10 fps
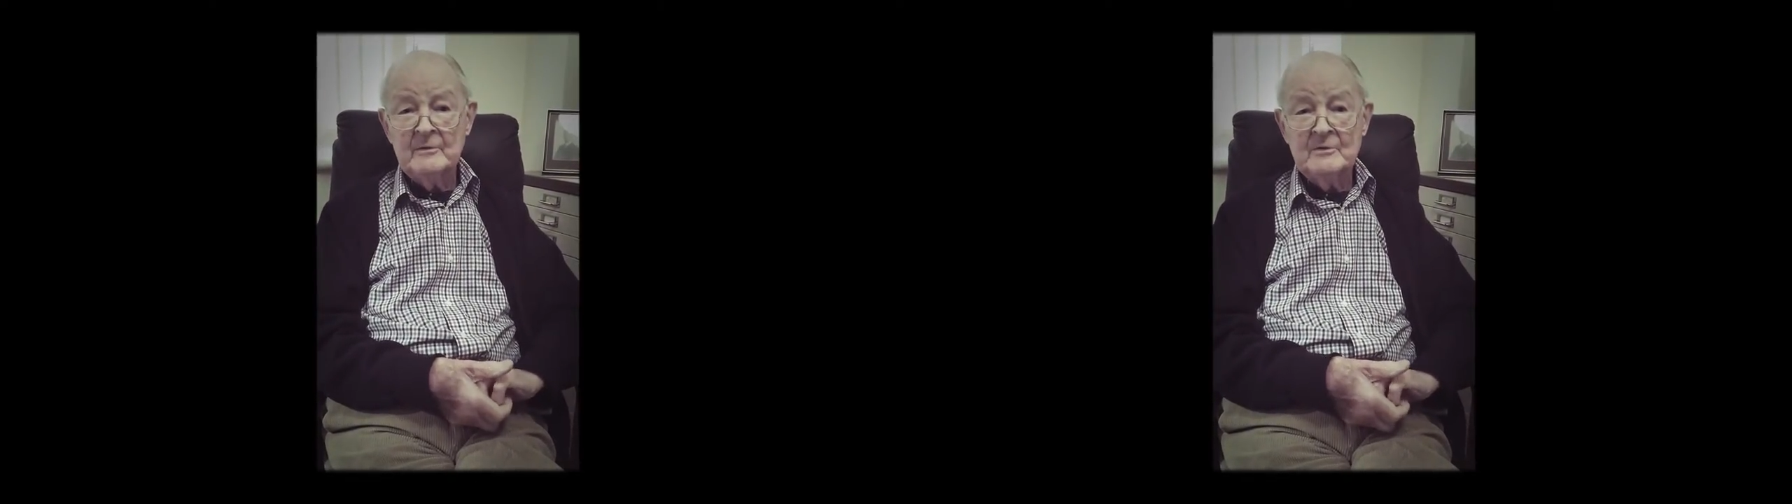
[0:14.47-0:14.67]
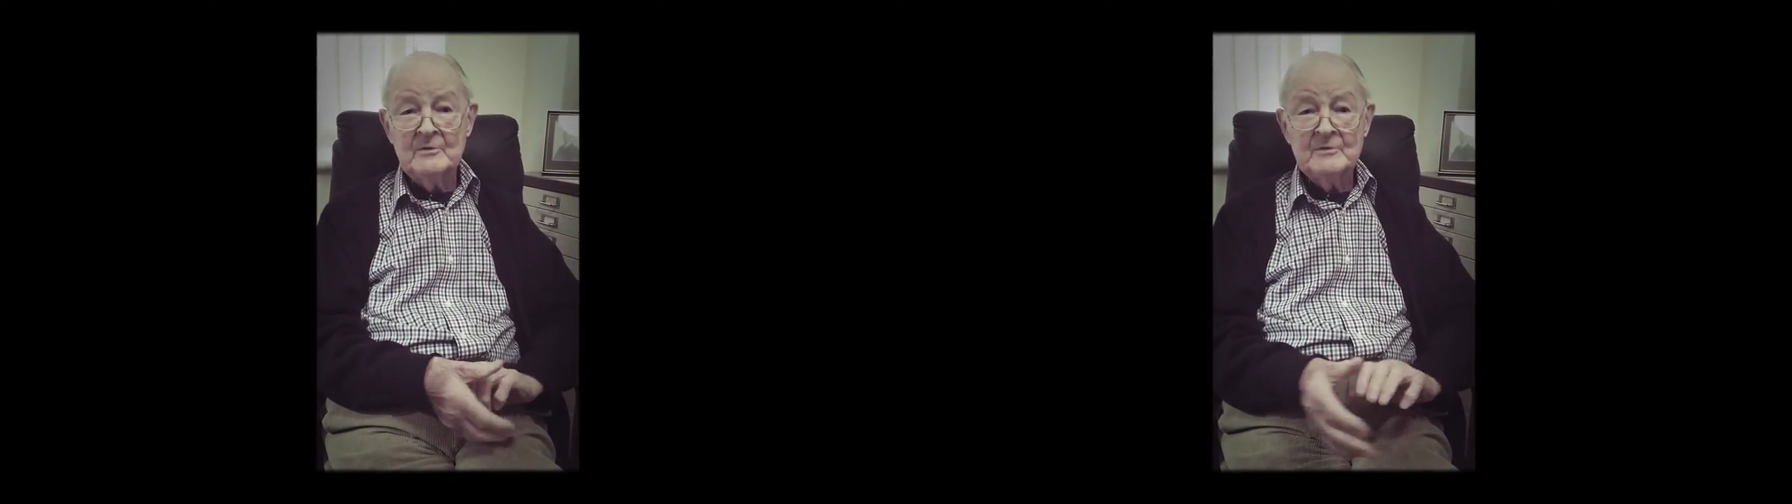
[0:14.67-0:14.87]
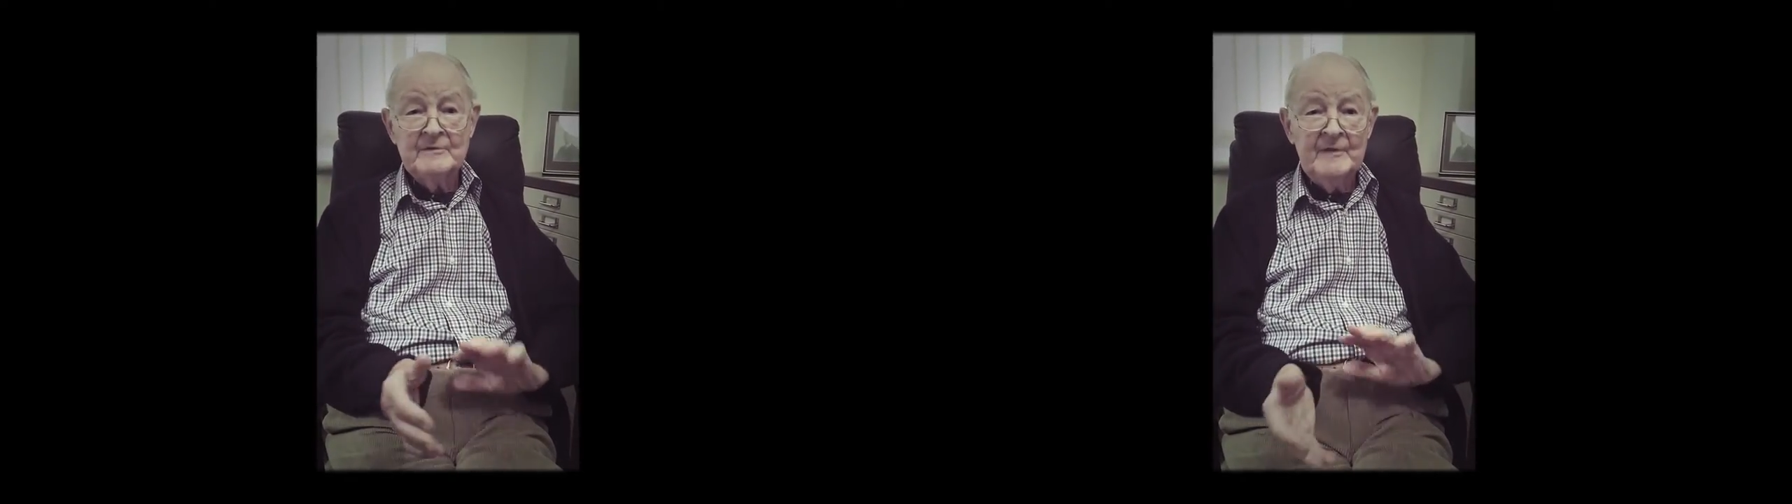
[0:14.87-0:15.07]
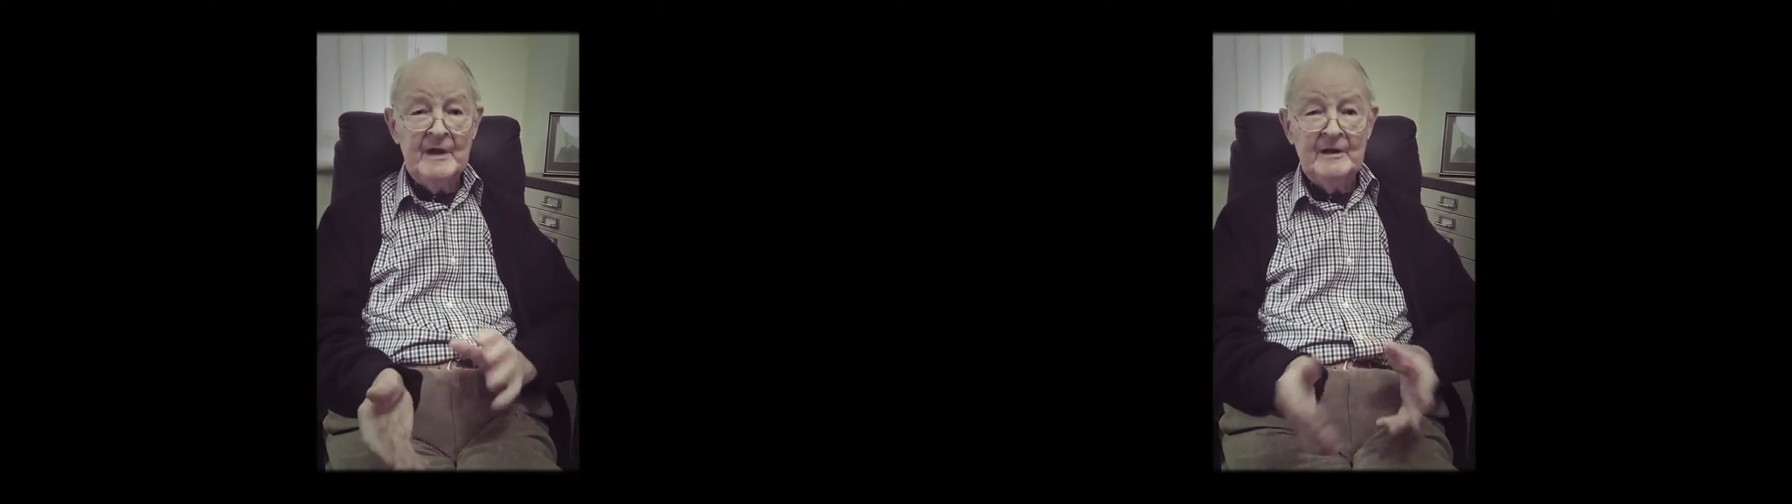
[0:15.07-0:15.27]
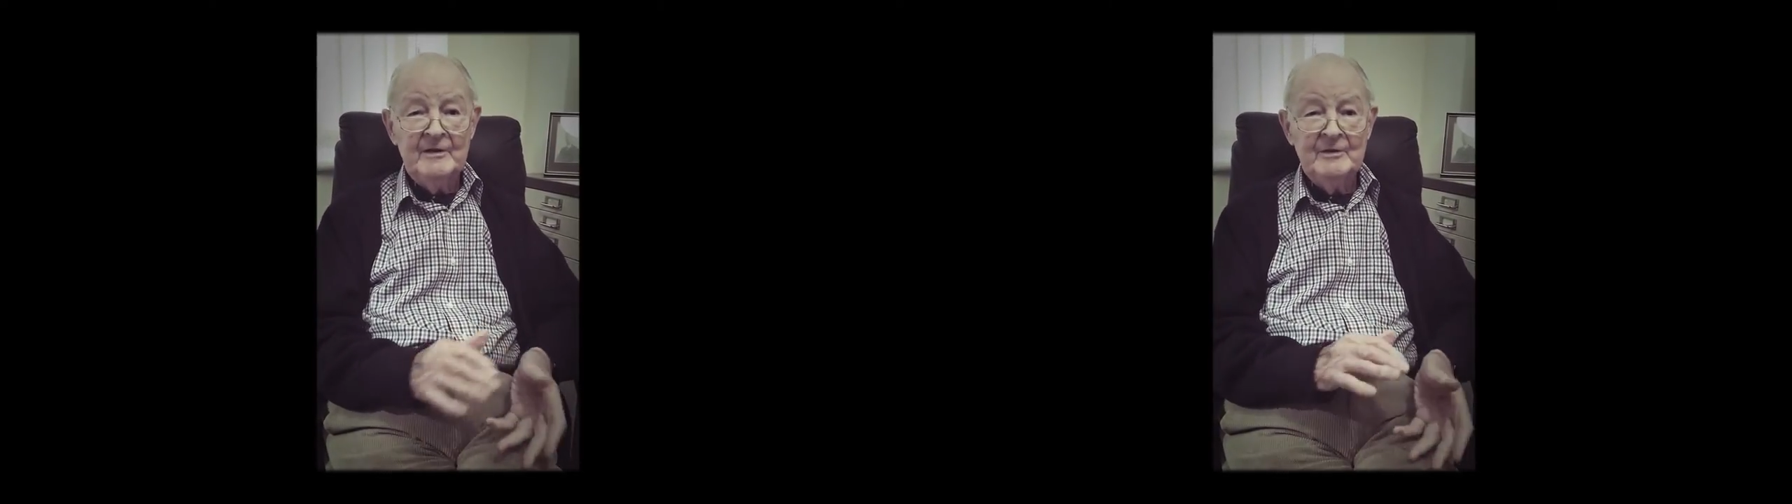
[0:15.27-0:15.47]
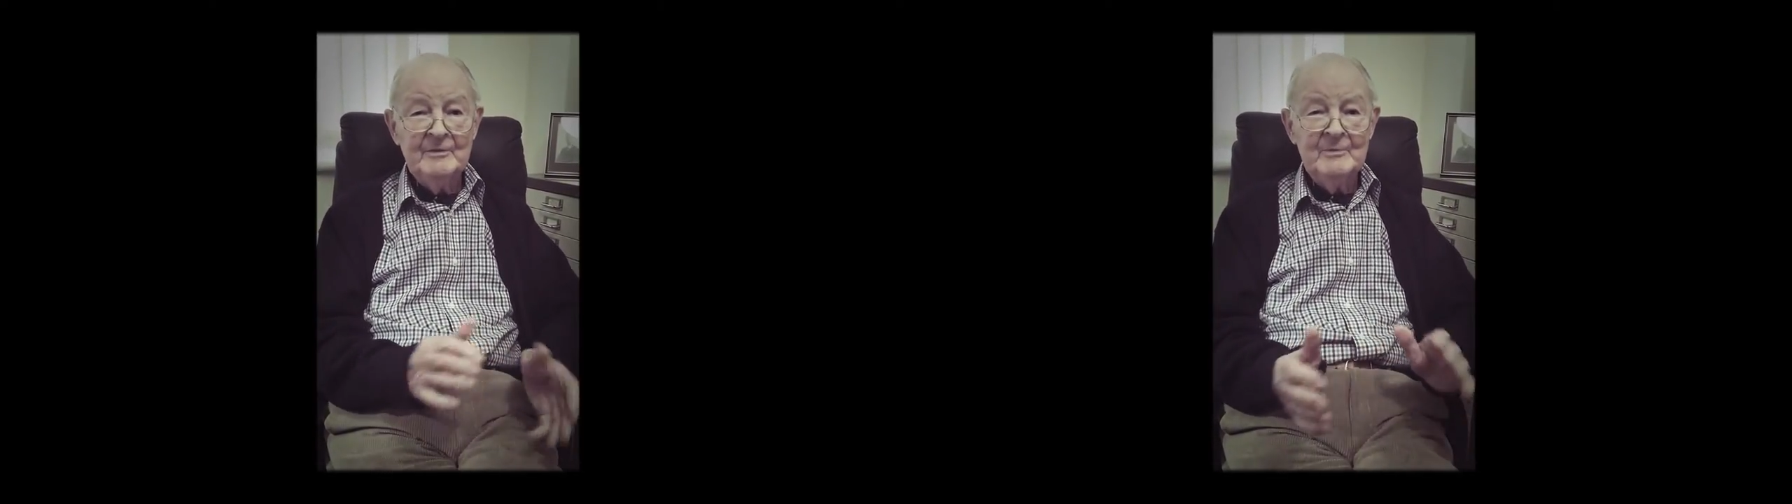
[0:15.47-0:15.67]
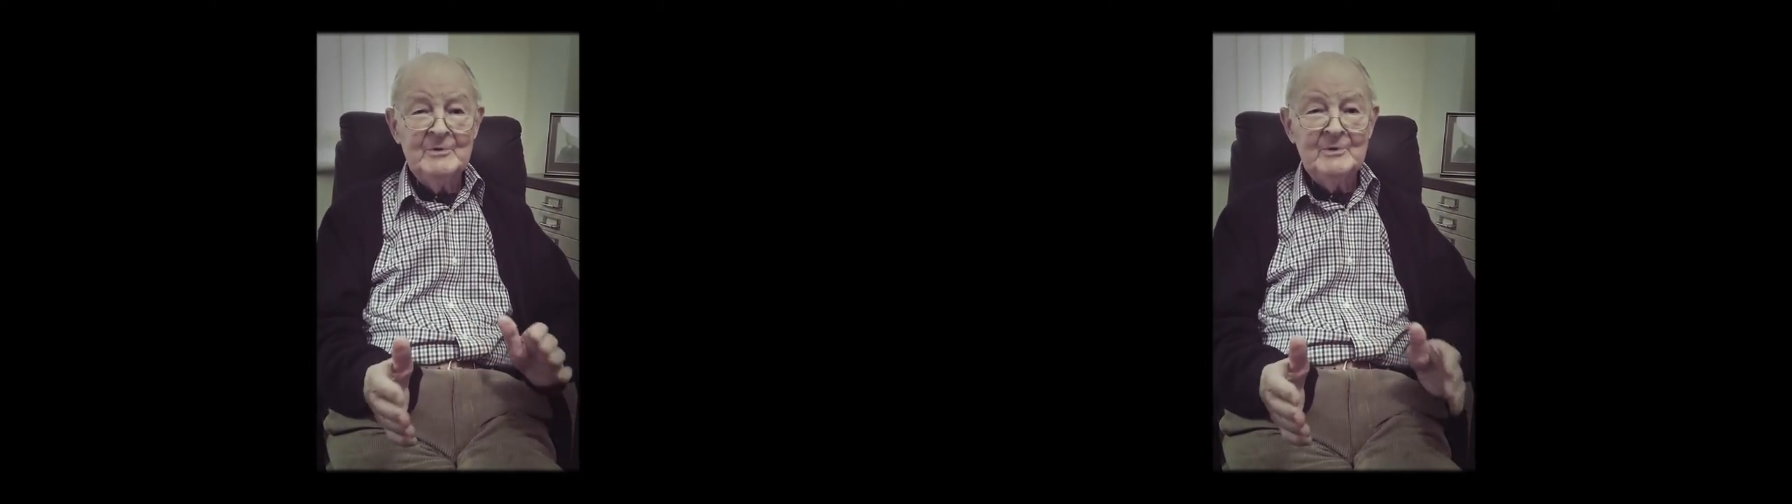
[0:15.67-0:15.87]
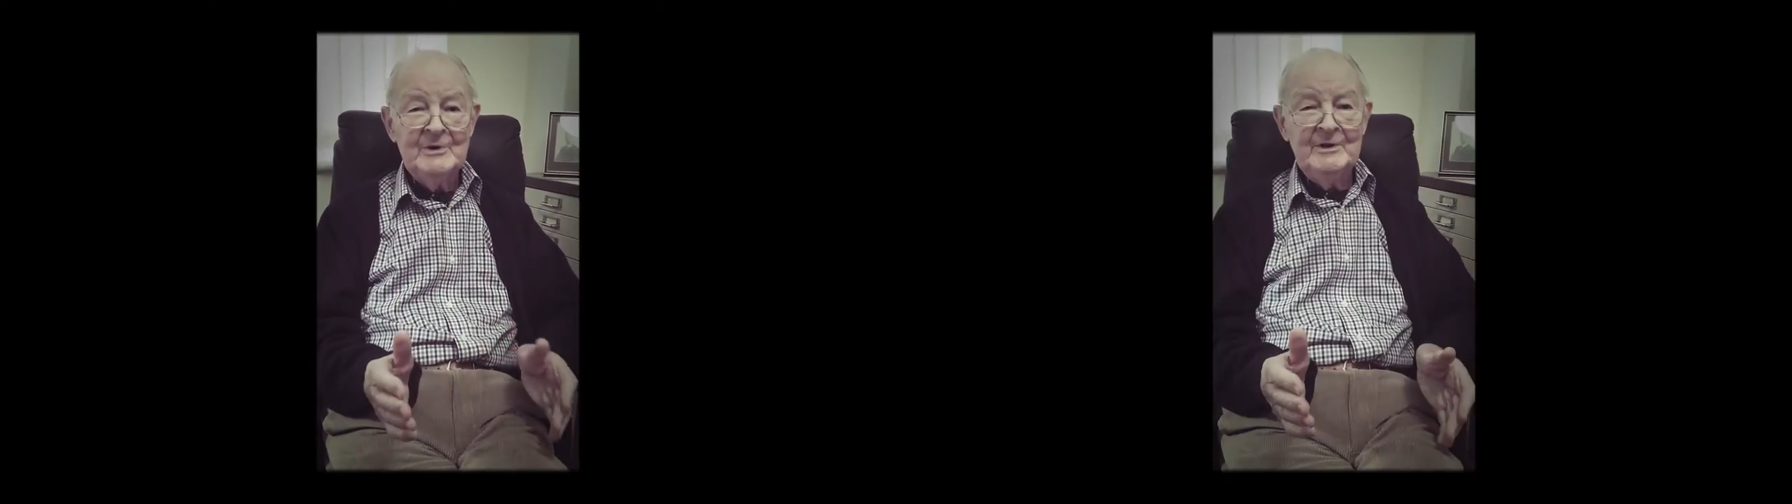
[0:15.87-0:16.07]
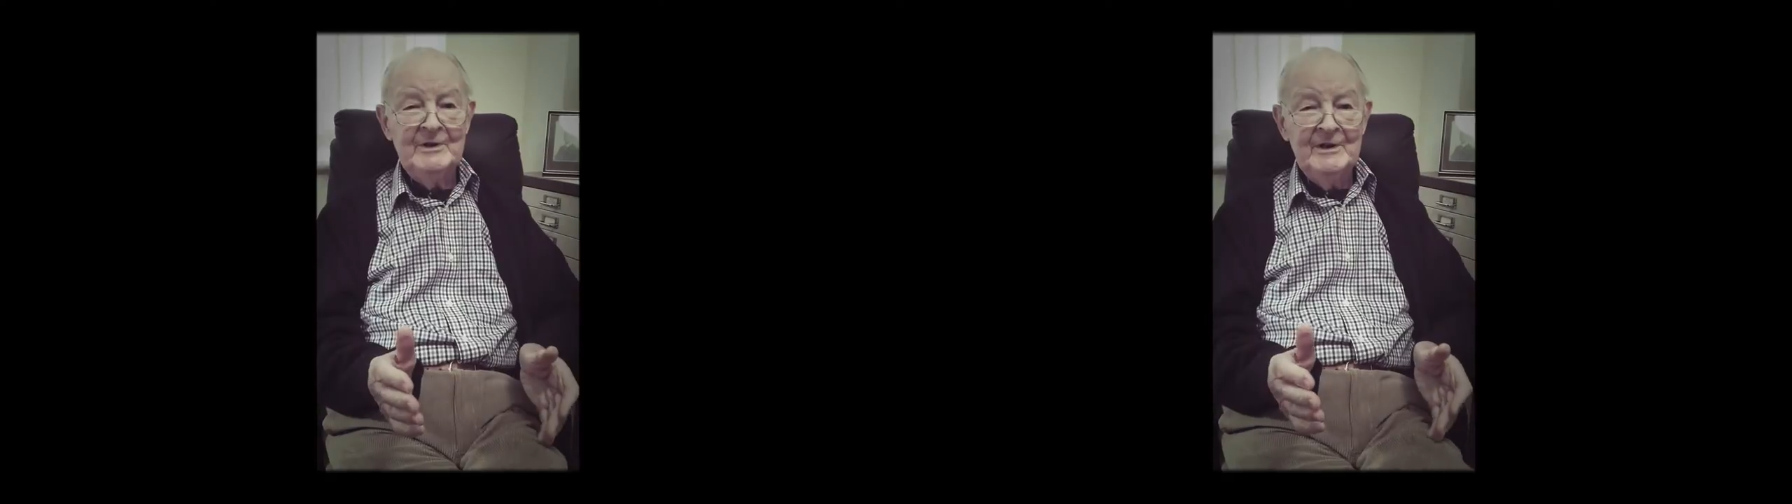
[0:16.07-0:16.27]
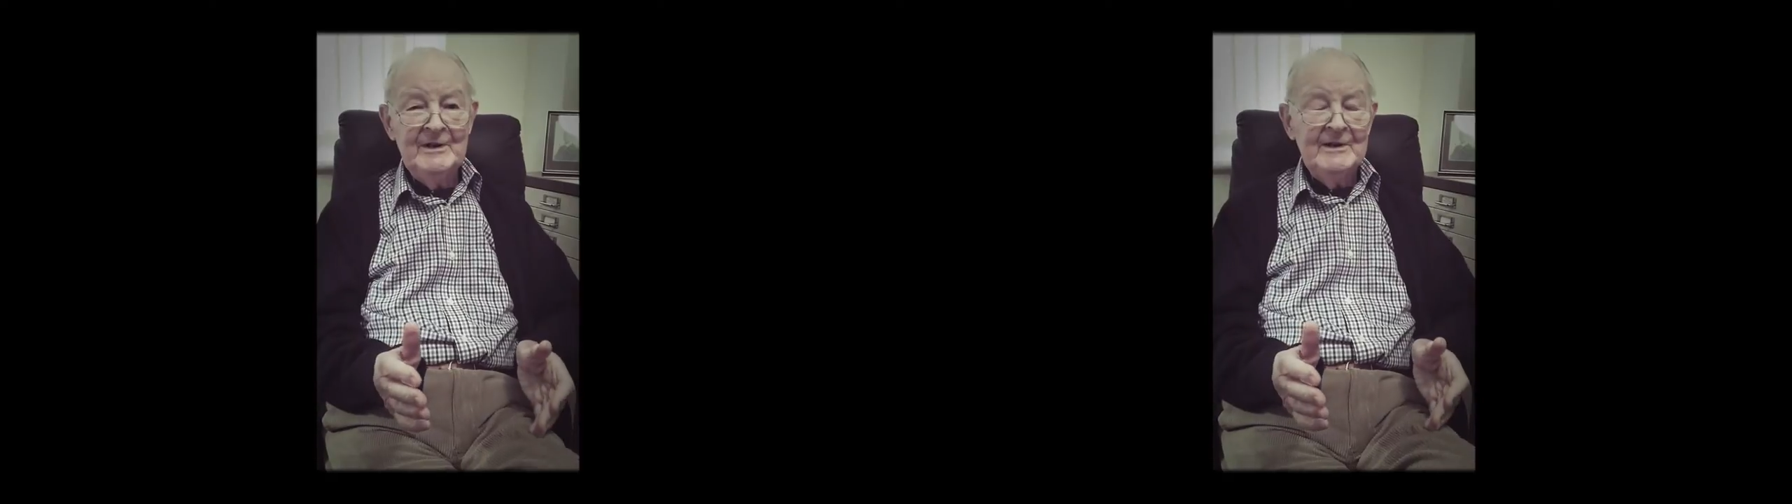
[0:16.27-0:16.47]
which was a fair deal between